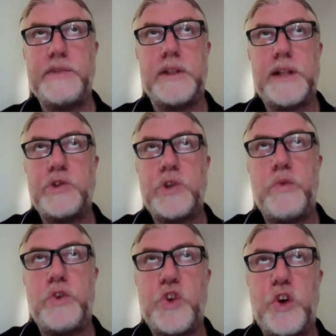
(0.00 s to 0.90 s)
But actually
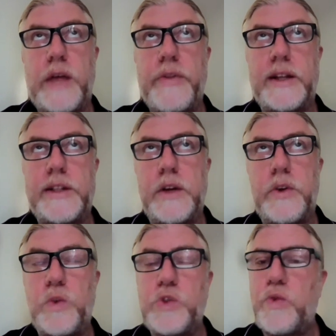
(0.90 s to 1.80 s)
we saw another category
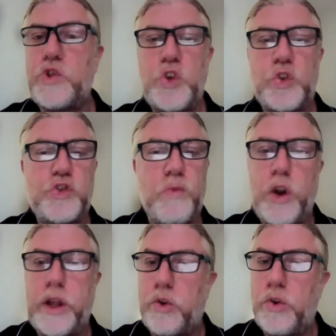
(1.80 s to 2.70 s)
which was not
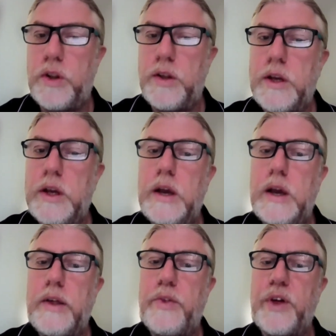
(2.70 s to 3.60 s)
small at all,
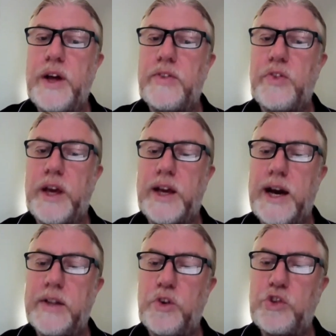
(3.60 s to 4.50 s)
that they
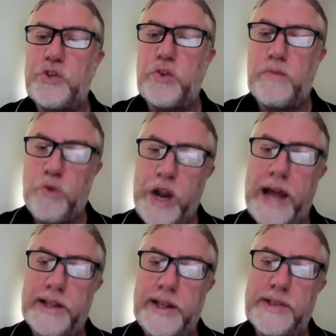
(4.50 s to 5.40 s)
had also more
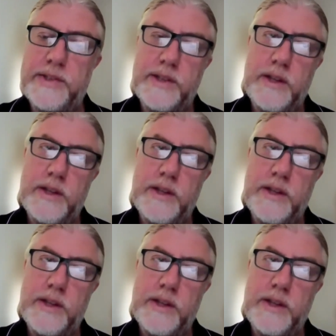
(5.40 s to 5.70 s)
lightnings,